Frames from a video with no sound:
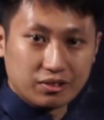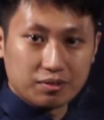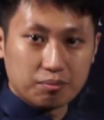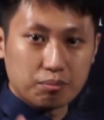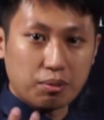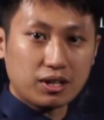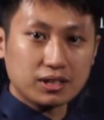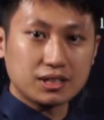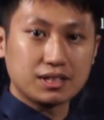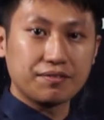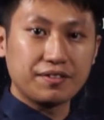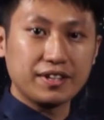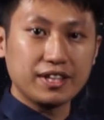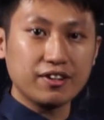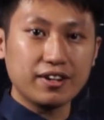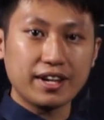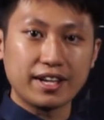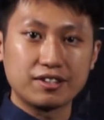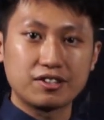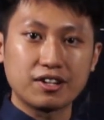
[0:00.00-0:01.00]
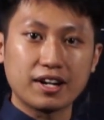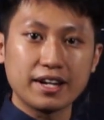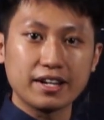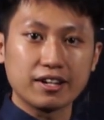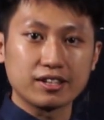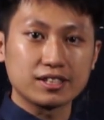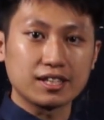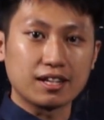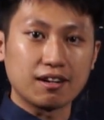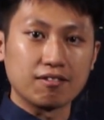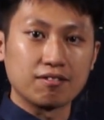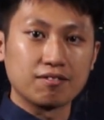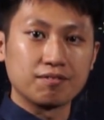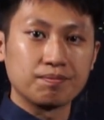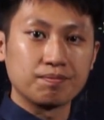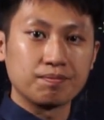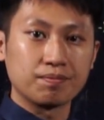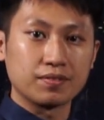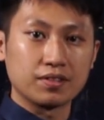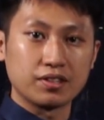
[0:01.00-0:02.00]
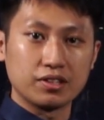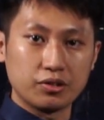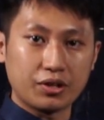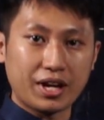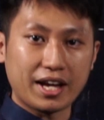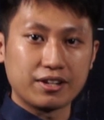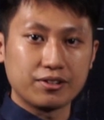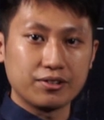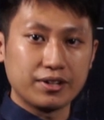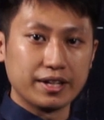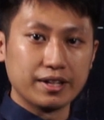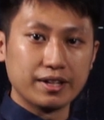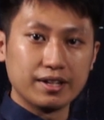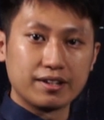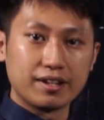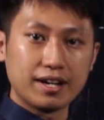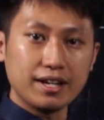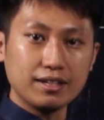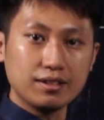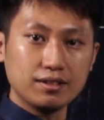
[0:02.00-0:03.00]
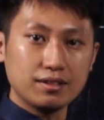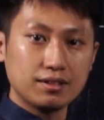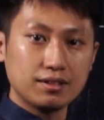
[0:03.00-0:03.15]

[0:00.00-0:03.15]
pause the video and try yourself. You can do it, right?